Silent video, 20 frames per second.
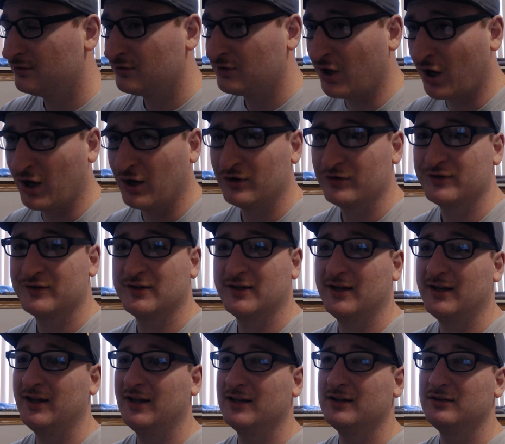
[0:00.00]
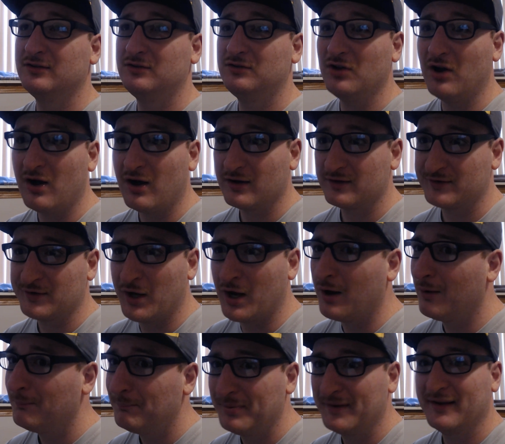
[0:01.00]
cursing and dogs
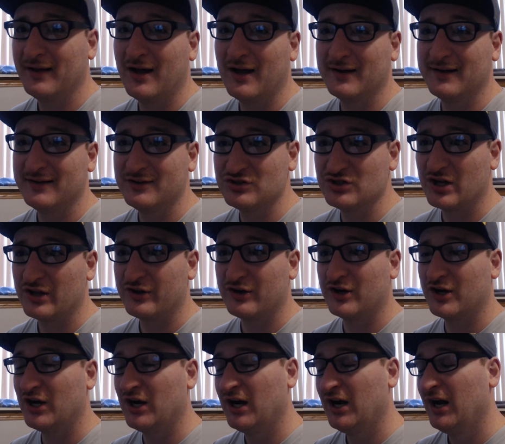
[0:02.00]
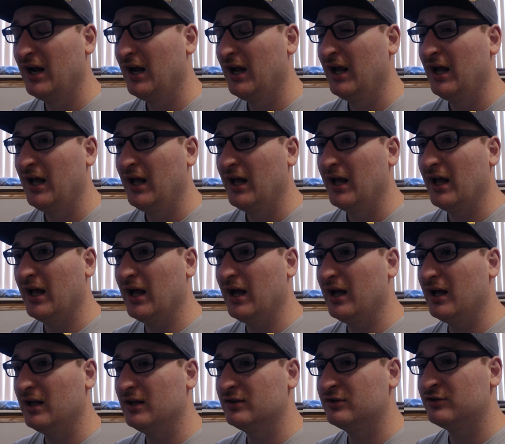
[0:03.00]
humping on each other
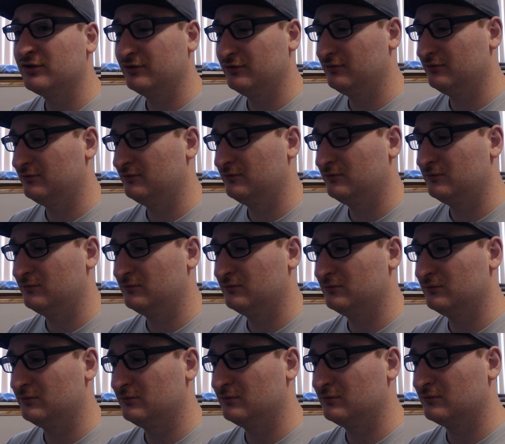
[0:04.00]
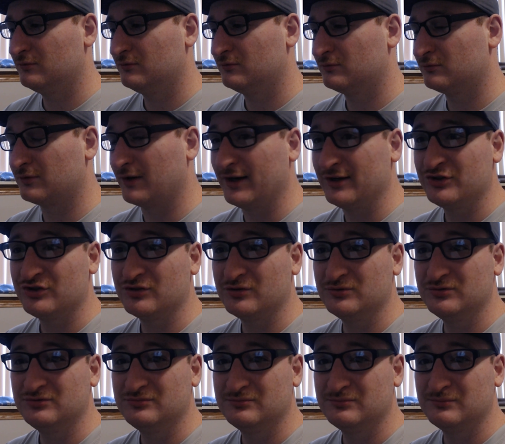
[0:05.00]
to
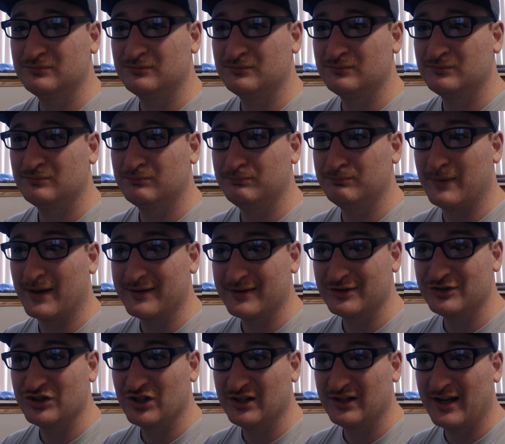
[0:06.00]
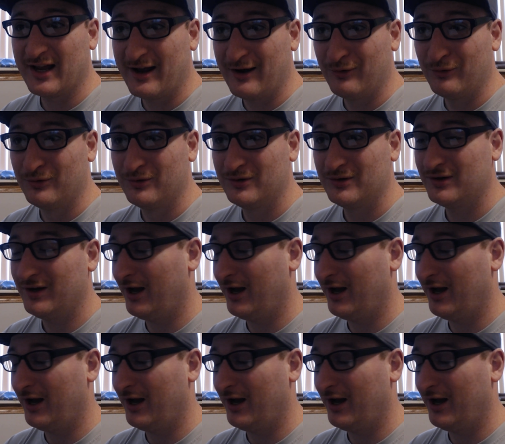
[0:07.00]
racial messaging now?